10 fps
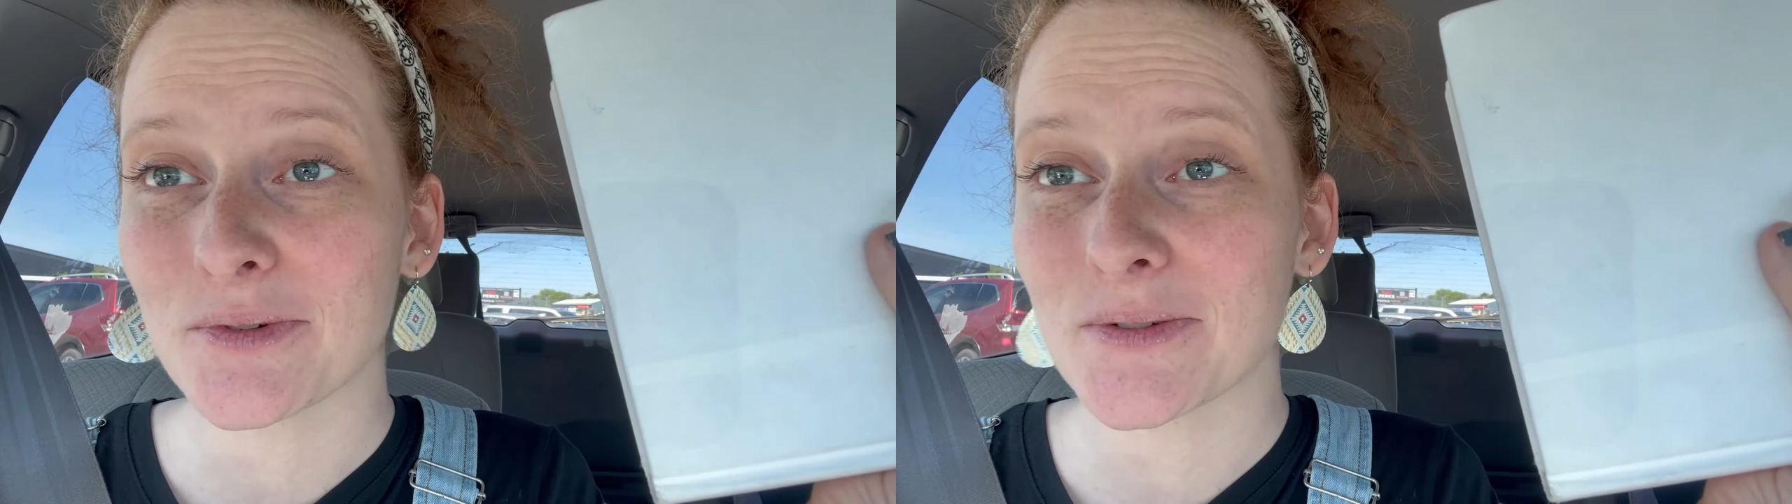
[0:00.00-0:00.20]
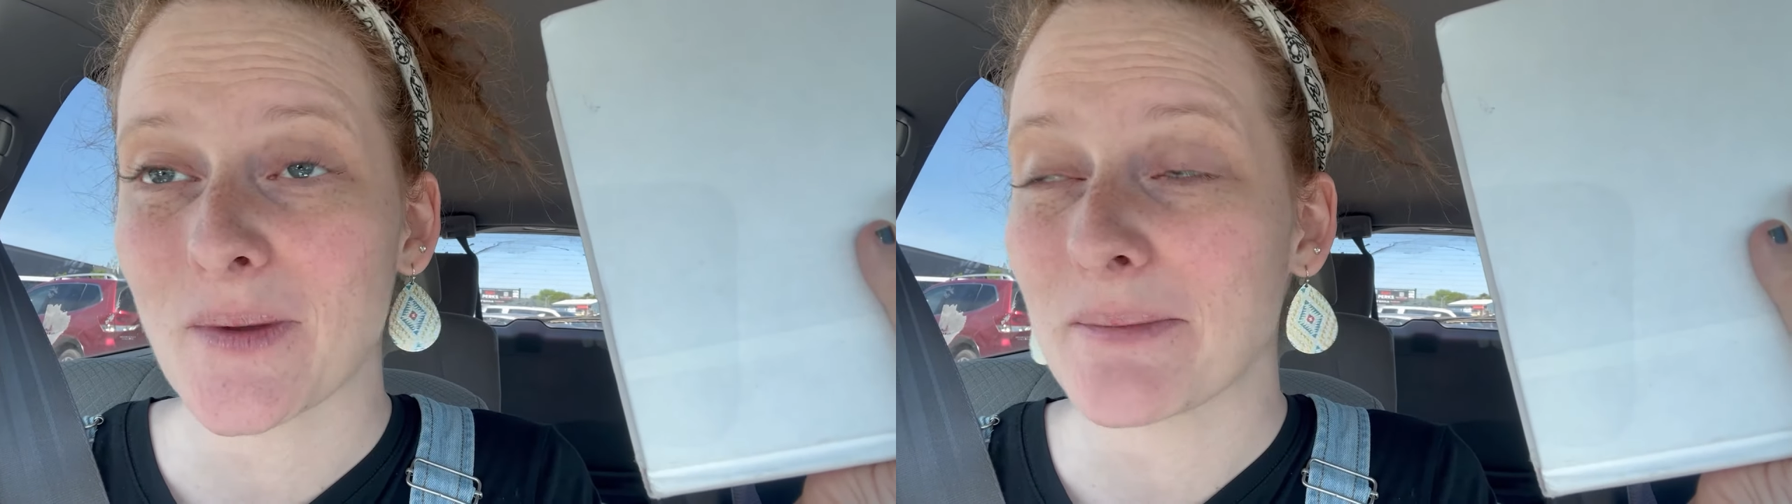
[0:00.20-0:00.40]

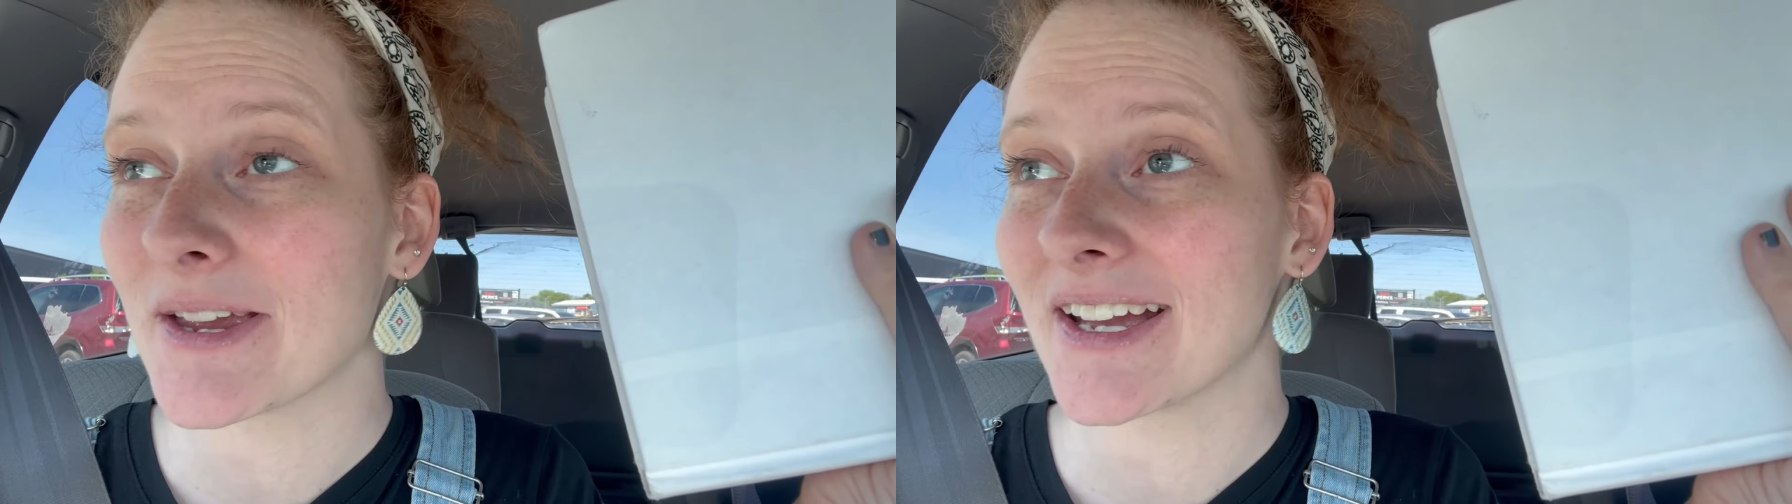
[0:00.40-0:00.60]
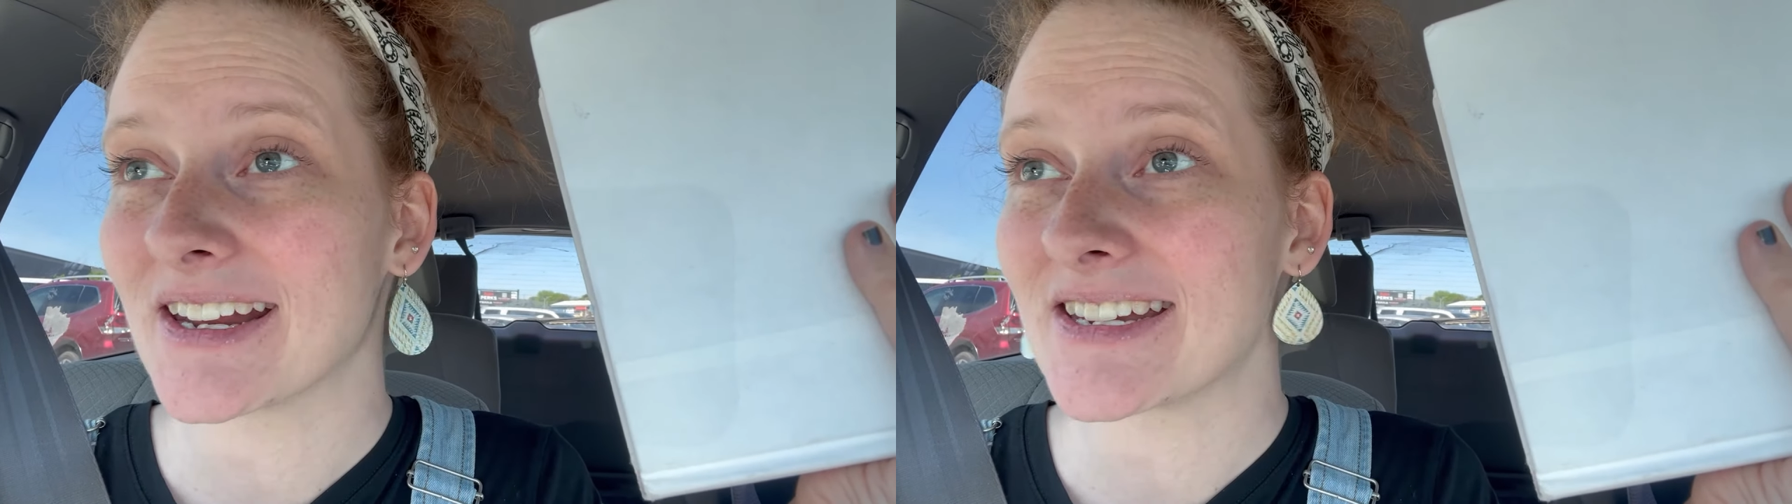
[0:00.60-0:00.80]
was
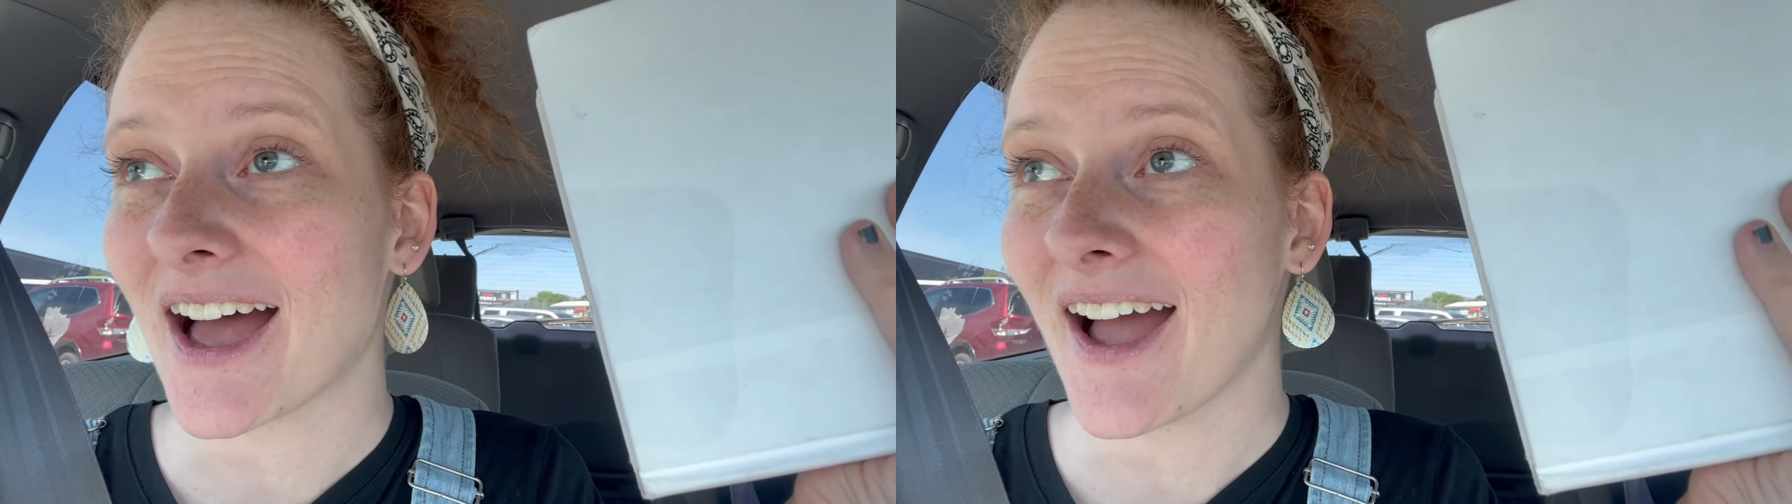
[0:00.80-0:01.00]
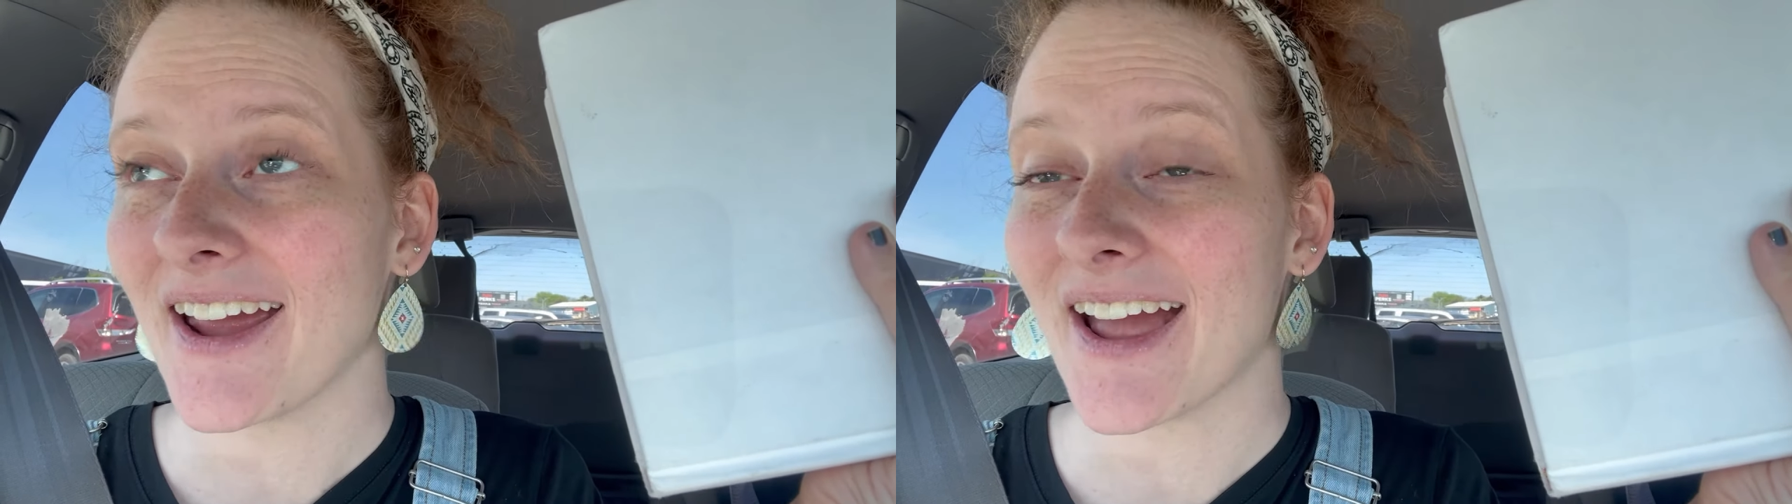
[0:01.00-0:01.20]
maybe gonna
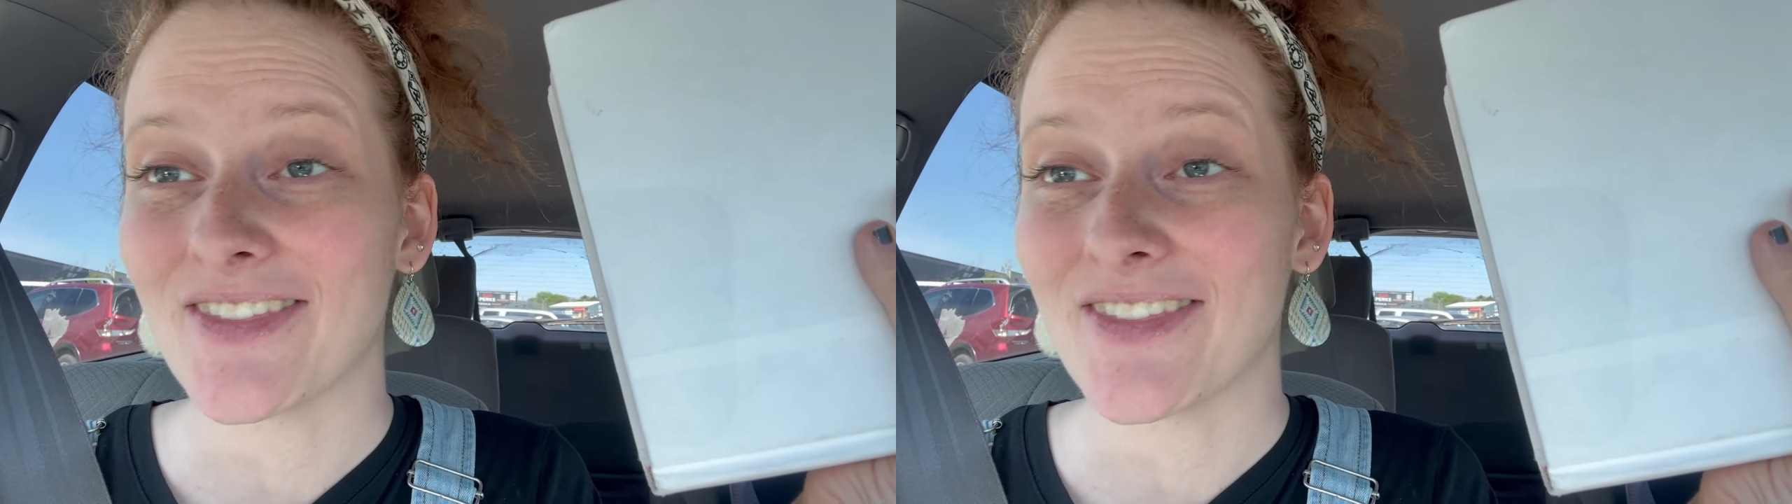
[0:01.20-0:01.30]
die,